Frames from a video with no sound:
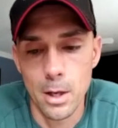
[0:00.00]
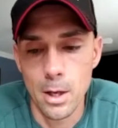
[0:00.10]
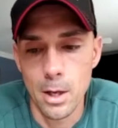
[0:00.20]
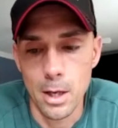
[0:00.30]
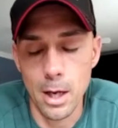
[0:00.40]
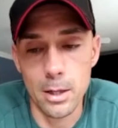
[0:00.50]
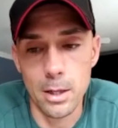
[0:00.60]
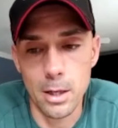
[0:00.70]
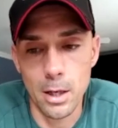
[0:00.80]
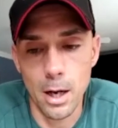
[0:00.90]
yeah, and
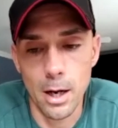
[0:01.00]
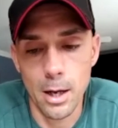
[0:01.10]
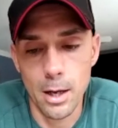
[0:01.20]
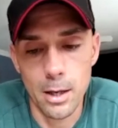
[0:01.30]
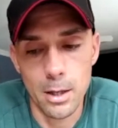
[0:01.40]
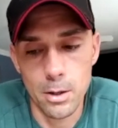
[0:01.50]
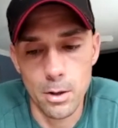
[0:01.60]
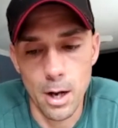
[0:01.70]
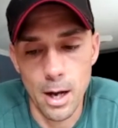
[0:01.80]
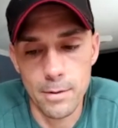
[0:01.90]
then I
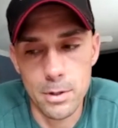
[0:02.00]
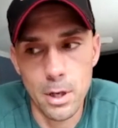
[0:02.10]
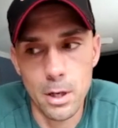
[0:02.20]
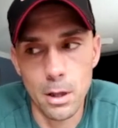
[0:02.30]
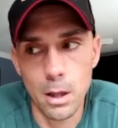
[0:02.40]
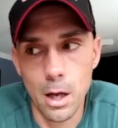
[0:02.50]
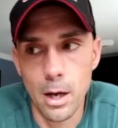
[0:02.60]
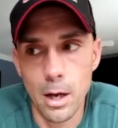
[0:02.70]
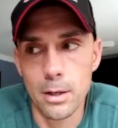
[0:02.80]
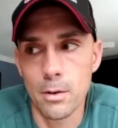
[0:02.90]
haven't done a
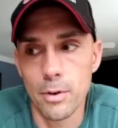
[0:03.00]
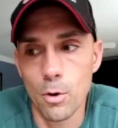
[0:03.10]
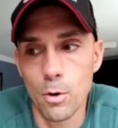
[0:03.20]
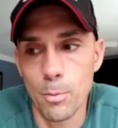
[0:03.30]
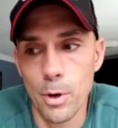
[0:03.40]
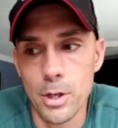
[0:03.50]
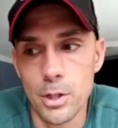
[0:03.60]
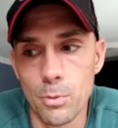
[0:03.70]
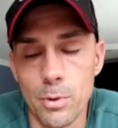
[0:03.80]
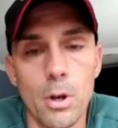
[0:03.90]
lot of
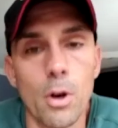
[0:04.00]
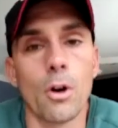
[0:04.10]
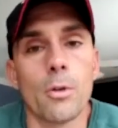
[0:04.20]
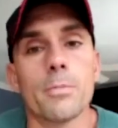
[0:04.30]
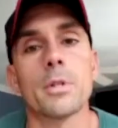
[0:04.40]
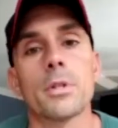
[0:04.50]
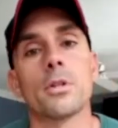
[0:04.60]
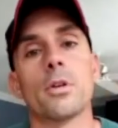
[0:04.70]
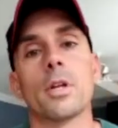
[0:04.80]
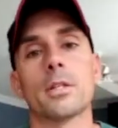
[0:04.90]
incorporation with the arms.
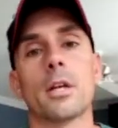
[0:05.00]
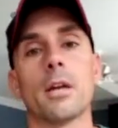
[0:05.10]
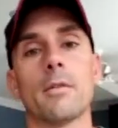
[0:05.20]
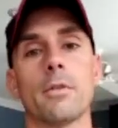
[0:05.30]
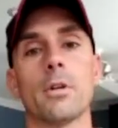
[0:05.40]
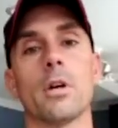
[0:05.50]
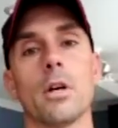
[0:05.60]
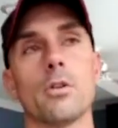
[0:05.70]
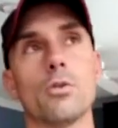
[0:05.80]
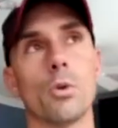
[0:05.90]
That's kind of a
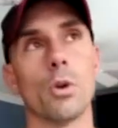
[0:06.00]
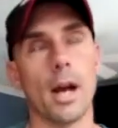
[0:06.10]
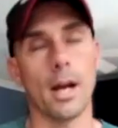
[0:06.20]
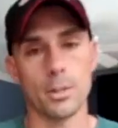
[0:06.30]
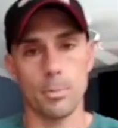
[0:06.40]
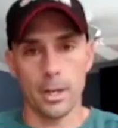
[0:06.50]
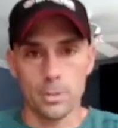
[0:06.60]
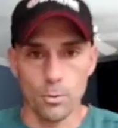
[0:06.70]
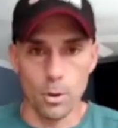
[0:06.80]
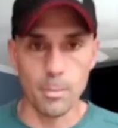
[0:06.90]
newer aspect
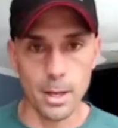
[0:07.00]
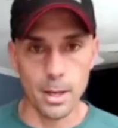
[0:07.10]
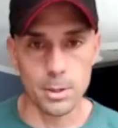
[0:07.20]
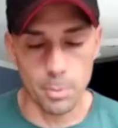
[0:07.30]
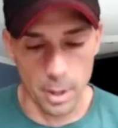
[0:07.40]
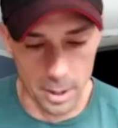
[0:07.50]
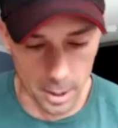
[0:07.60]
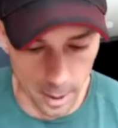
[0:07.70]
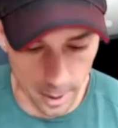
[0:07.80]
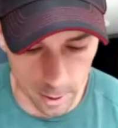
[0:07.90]
of wear bands, but I
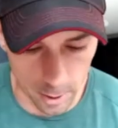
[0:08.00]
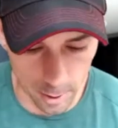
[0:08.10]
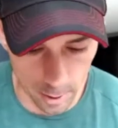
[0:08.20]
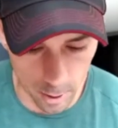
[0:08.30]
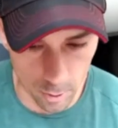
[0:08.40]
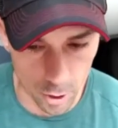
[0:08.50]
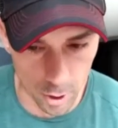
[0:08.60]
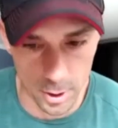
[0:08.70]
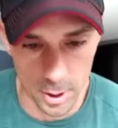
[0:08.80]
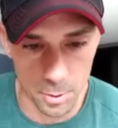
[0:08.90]
think that's
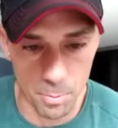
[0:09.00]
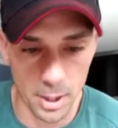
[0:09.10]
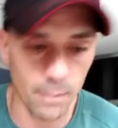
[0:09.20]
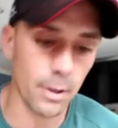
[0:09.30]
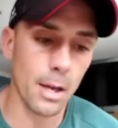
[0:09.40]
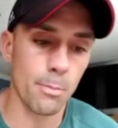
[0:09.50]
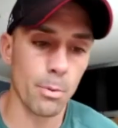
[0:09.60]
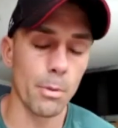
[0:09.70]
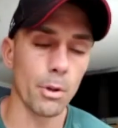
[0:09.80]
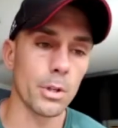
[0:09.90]
just as big of a
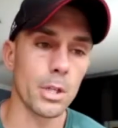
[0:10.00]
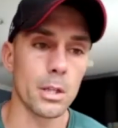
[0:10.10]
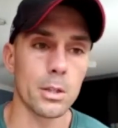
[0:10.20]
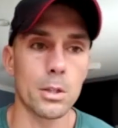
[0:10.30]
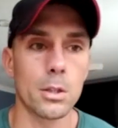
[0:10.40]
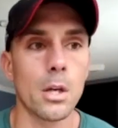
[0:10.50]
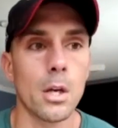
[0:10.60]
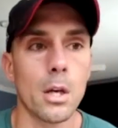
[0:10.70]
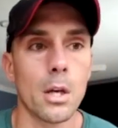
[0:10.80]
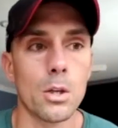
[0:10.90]
capability. Is
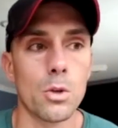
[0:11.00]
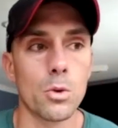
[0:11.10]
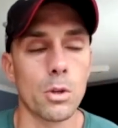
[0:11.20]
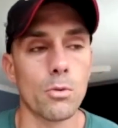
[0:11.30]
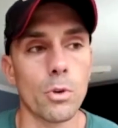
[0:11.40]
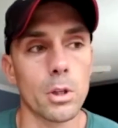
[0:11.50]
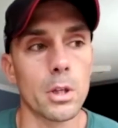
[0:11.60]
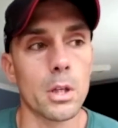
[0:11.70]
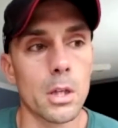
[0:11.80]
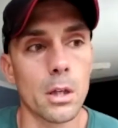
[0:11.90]
you can
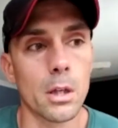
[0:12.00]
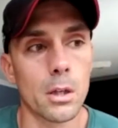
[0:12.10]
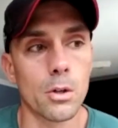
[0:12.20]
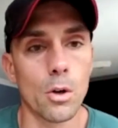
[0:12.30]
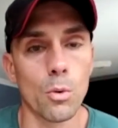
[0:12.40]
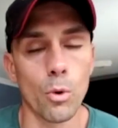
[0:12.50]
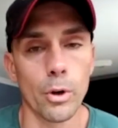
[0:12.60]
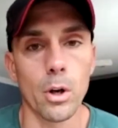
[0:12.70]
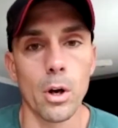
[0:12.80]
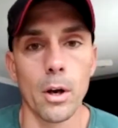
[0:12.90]
really
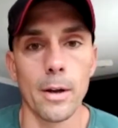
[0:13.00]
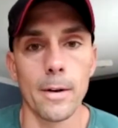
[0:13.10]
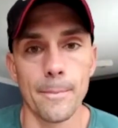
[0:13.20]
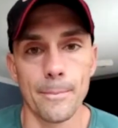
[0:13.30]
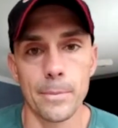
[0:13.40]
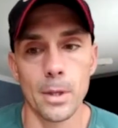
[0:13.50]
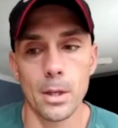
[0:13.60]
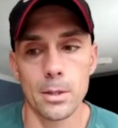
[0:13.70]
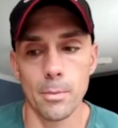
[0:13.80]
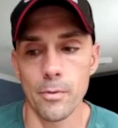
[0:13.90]
work on
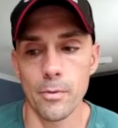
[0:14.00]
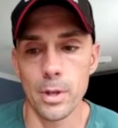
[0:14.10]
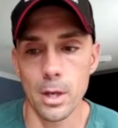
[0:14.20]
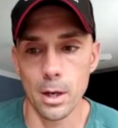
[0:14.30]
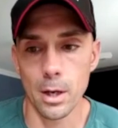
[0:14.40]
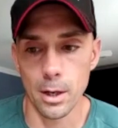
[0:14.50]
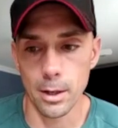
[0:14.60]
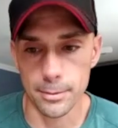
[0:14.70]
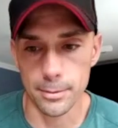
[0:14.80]
some of the